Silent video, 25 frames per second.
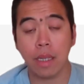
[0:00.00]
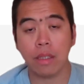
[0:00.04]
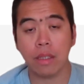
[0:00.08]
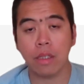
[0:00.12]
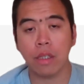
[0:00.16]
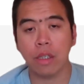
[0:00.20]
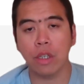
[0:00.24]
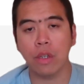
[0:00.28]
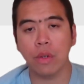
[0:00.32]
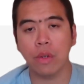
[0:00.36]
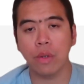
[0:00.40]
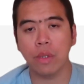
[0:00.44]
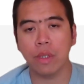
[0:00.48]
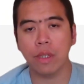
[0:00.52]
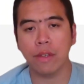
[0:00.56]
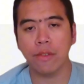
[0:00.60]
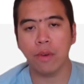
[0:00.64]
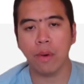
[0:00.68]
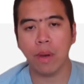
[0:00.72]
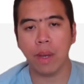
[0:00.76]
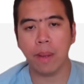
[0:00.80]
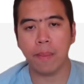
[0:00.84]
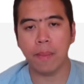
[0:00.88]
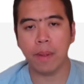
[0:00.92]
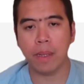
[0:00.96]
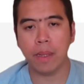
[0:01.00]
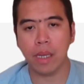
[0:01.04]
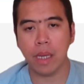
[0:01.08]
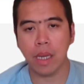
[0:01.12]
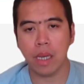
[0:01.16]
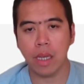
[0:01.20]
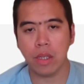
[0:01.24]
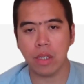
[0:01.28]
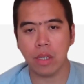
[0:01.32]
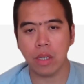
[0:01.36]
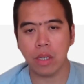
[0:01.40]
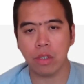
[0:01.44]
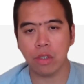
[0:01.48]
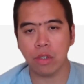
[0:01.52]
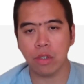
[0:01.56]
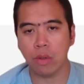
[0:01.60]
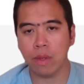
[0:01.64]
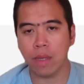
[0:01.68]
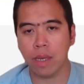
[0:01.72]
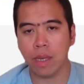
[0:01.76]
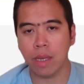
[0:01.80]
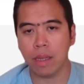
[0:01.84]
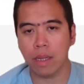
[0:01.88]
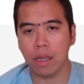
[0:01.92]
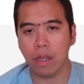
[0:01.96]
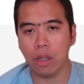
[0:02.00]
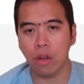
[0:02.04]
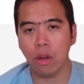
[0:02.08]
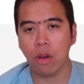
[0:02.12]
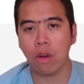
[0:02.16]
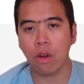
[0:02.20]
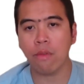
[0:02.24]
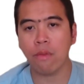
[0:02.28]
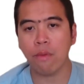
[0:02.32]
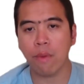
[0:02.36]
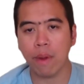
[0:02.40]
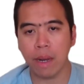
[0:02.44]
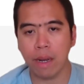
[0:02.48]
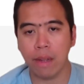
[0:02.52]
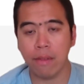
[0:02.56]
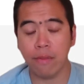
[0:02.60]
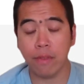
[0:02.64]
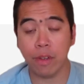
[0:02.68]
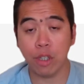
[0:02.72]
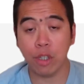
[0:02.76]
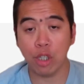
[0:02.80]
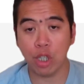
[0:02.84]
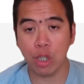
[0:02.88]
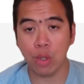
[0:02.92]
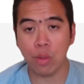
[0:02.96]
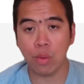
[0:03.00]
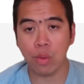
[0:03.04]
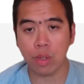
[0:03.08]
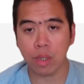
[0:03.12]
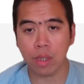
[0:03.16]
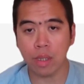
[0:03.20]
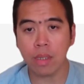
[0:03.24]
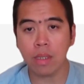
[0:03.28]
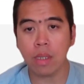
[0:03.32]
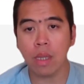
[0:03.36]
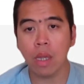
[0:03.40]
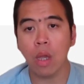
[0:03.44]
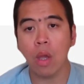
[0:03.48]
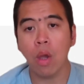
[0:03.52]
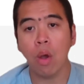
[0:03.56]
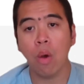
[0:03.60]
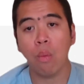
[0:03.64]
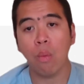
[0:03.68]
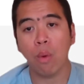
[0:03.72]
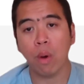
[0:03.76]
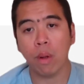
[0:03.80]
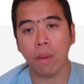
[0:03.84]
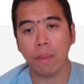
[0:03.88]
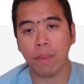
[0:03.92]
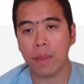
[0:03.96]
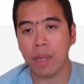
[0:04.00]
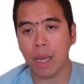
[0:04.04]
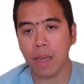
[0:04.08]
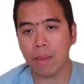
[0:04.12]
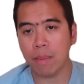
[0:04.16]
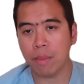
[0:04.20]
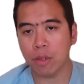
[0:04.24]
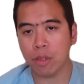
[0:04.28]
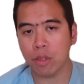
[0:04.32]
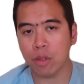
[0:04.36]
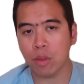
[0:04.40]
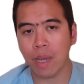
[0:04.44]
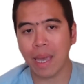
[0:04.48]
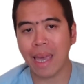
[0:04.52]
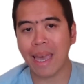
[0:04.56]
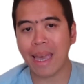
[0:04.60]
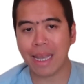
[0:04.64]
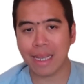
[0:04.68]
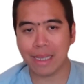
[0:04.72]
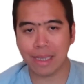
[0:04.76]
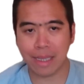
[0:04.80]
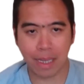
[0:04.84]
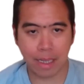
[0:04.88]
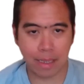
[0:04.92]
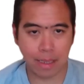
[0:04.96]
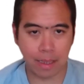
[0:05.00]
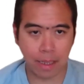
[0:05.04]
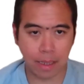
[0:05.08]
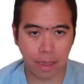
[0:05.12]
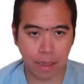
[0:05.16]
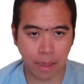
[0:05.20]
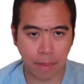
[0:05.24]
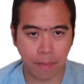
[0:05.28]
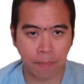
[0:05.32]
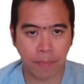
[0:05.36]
security for applications so that the non-relevant users won't be able to access it.